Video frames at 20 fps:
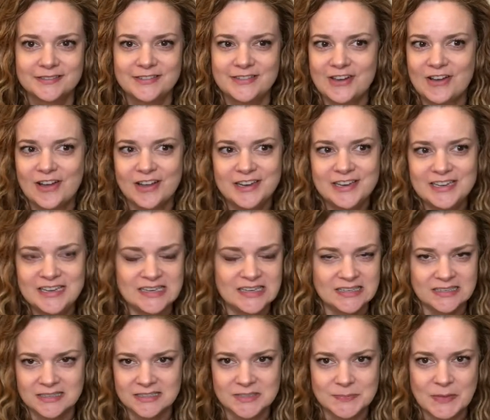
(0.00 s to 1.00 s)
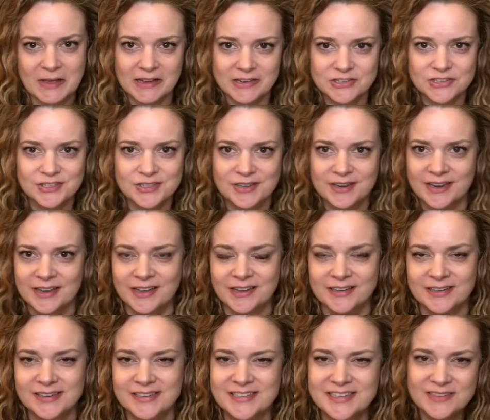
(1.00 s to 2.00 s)
not eating as much,
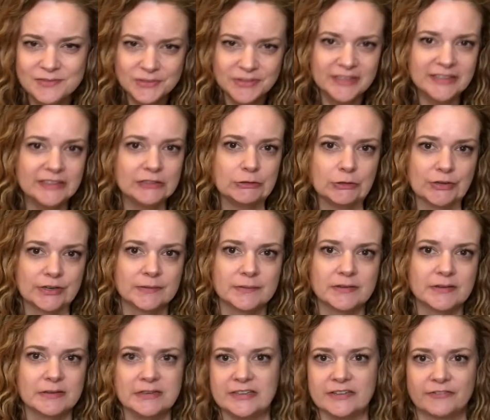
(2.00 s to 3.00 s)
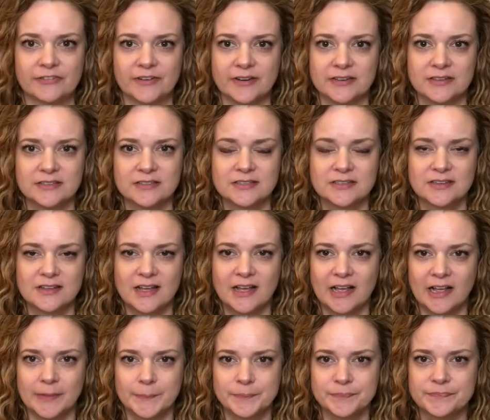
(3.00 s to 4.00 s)
and it didn't really look different.
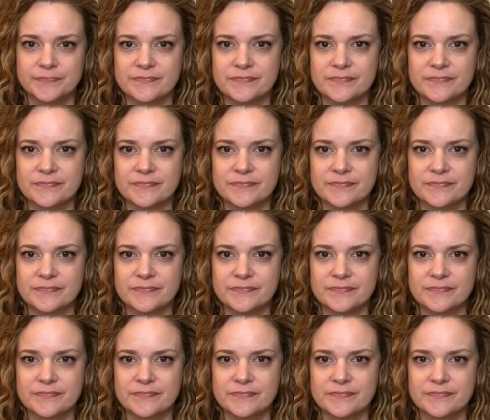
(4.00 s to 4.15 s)
I